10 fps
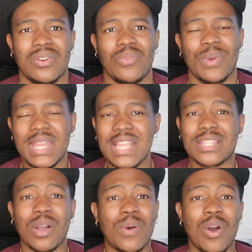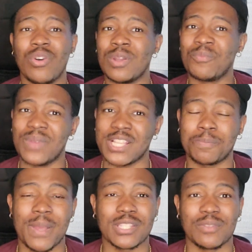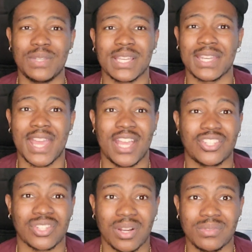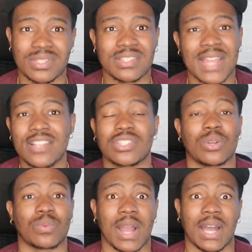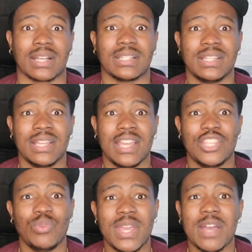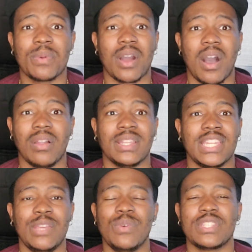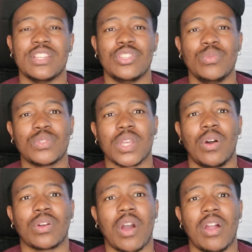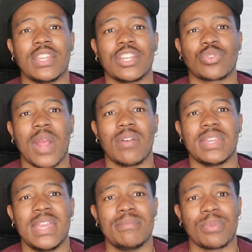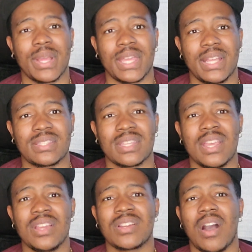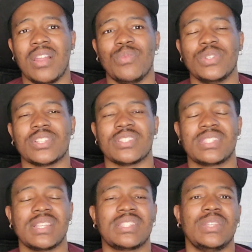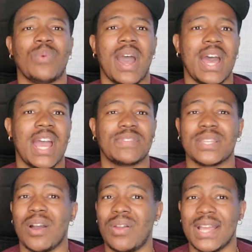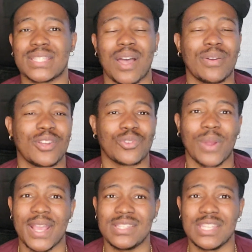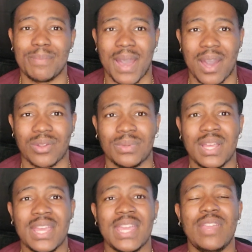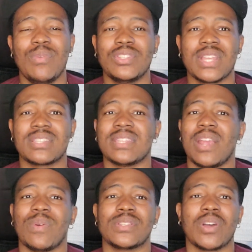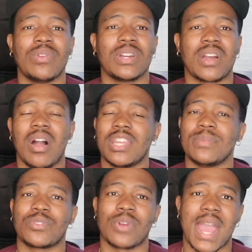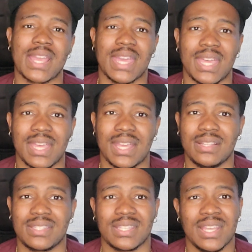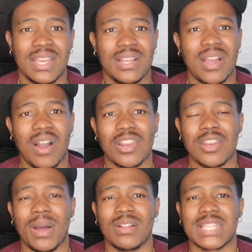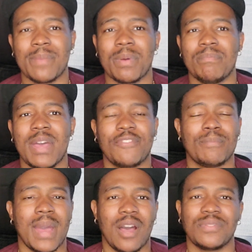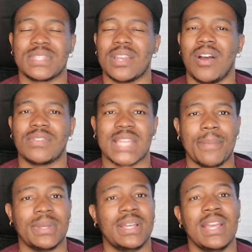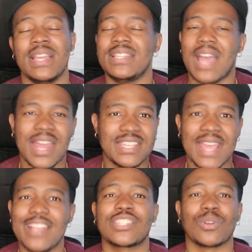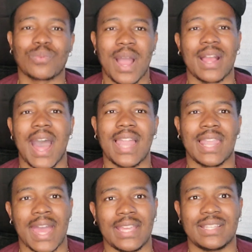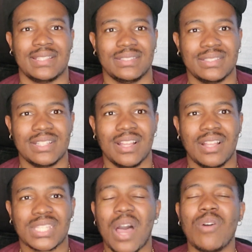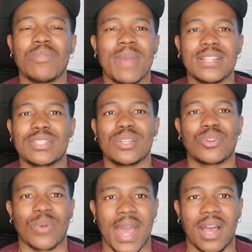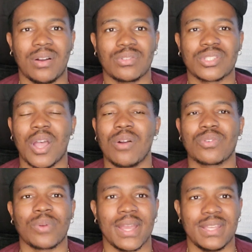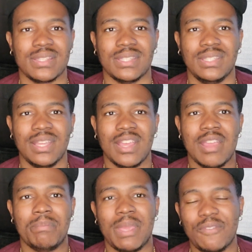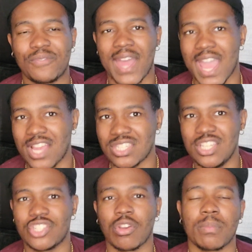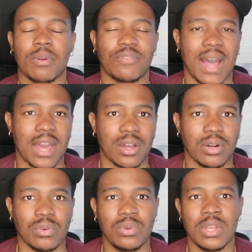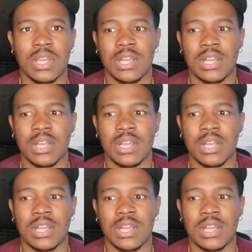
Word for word: When he throw on them expensive looking ass shirts, that's The Rock. You hear him calling, he was in Utah calling the crowd inbreds, calling with your 60 wives and all that, talking crazy about them. He was just in Arizona calling them crackheads, calling them all type of meth mouths and all type of, that's The Rock I like. Talk mess to the crowd, talk crazy, be flashy. Show the bravado.